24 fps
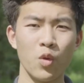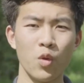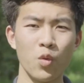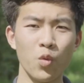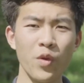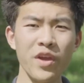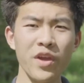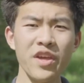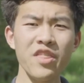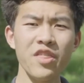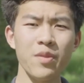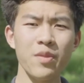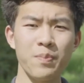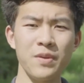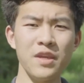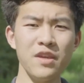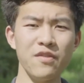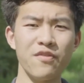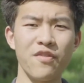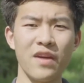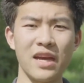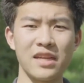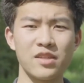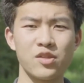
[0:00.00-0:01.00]
With
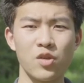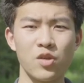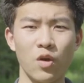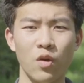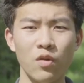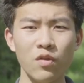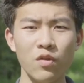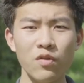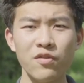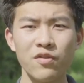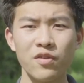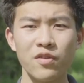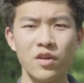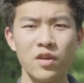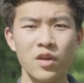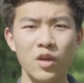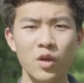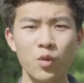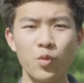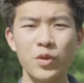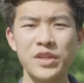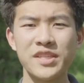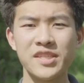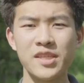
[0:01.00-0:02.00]
PFAS Solve,
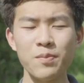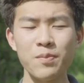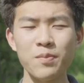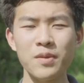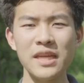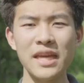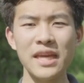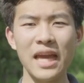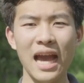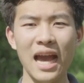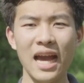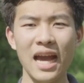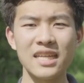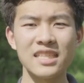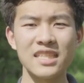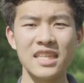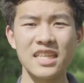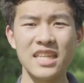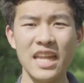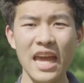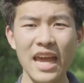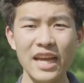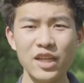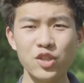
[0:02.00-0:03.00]
we simply add
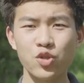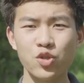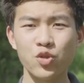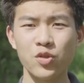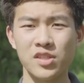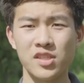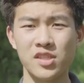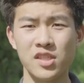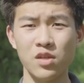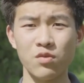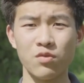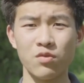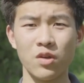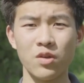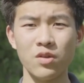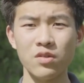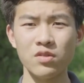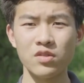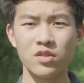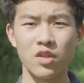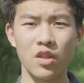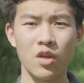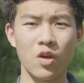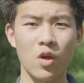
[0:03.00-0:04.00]
an extra zero
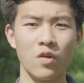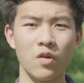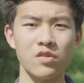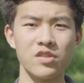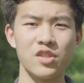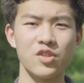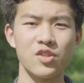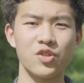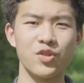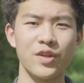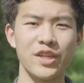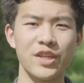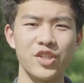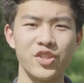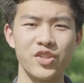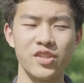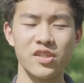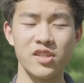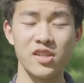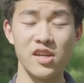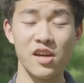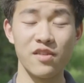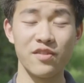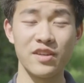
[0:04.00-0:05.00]
to the concentration
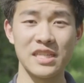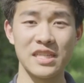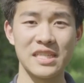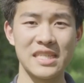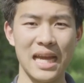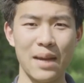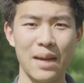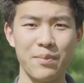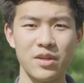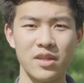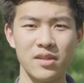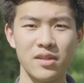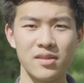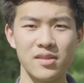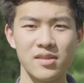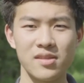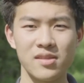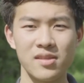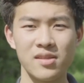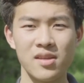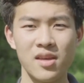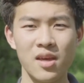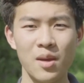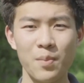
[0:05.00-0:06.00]
of
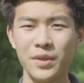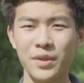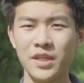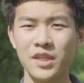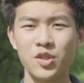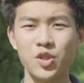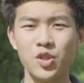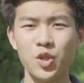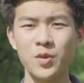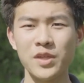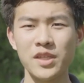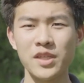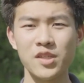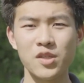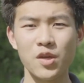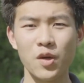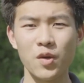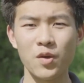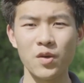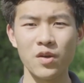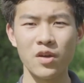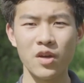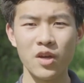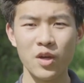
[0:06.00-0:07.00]
contaminants. But in doing so,
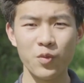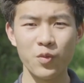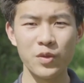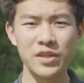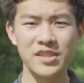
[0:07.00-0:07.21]
we